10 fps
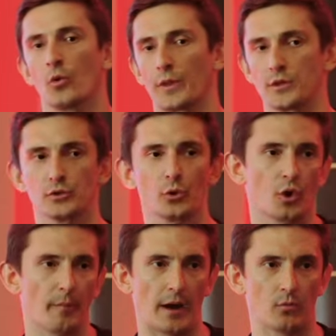whether you
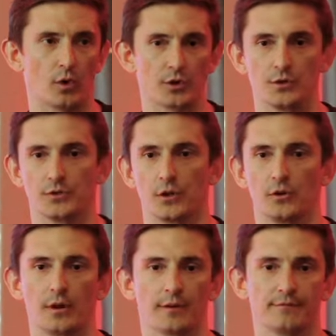talk about what you
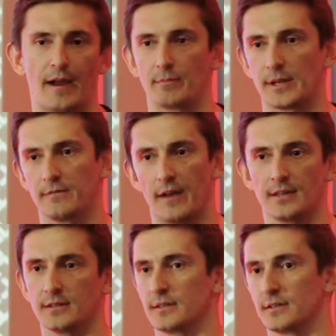do at family
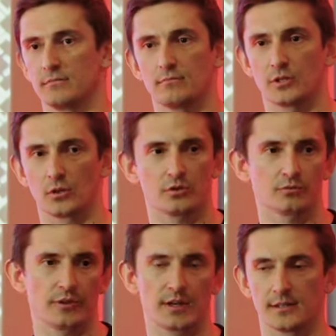events and social
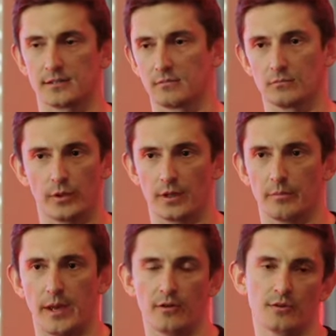things and with other
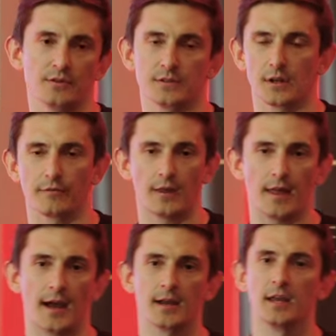parents and stuff like
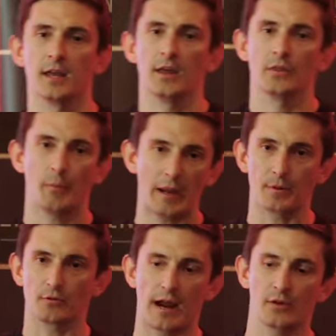that, the
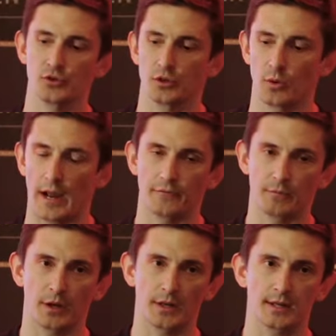people around you will have the
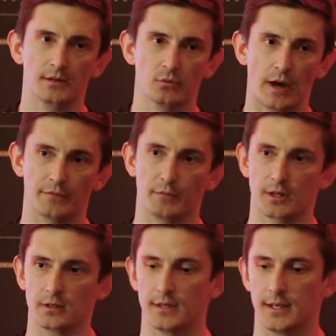money
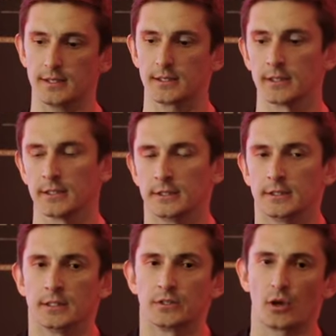you need.
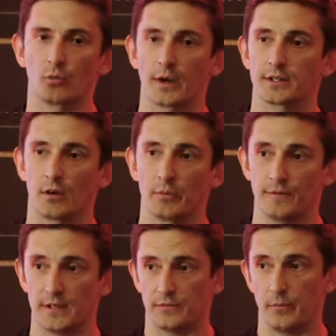So one example
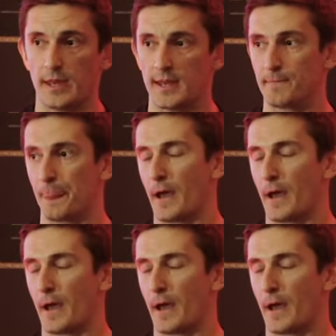of this for me,